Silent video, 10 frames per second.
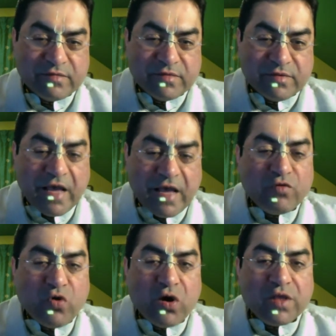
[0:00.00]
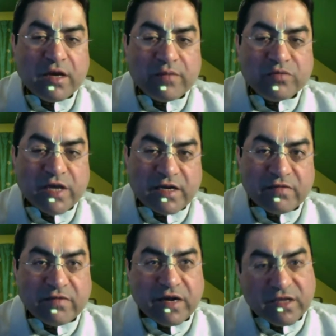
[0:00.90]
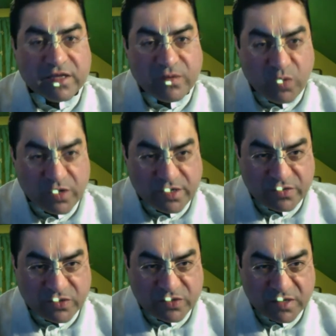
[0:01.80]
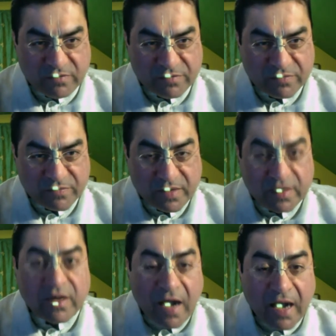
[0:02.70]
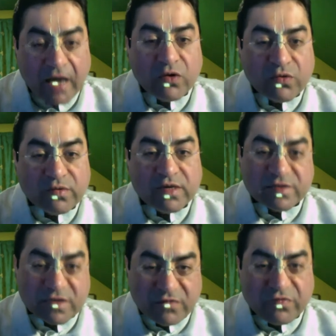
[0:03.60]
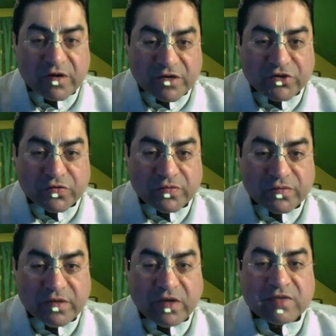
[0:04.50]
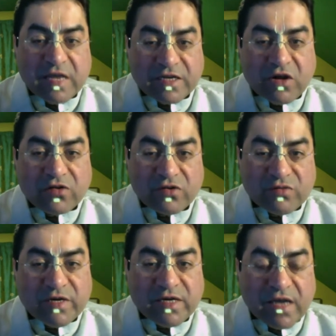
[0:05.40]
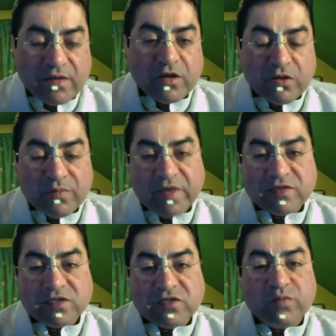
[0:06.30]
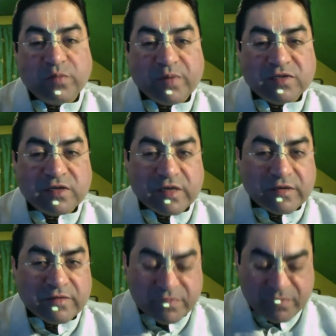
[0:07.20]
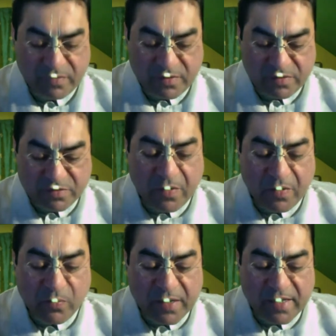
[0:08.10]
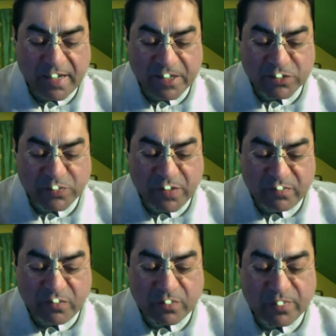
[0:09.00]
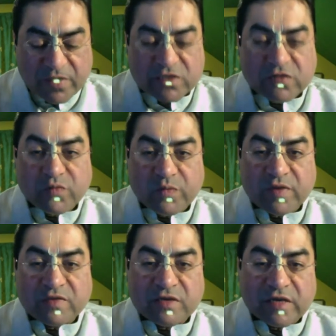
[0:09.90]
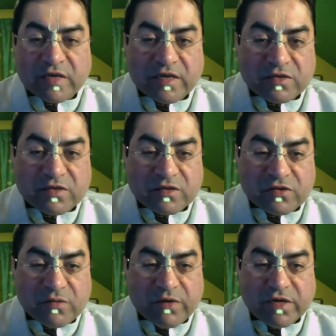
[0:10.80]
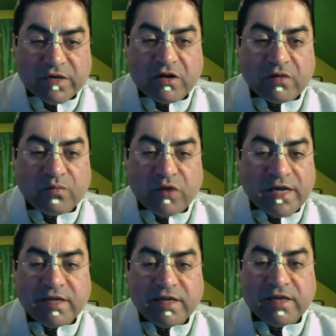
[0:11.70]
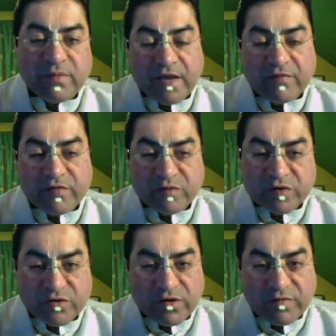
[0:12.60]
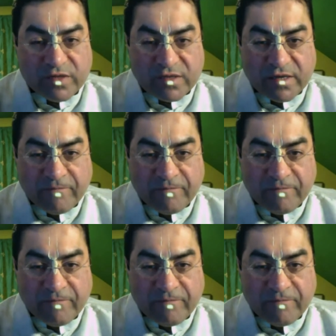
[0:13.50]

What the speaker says: I have no other objective other than wanting to serve. How is a different issue, because that's got to be done on the basis of propensity. Srila Prabhupada engaged people on the basis of propensity. He just simply did not blindly make everyone do everything.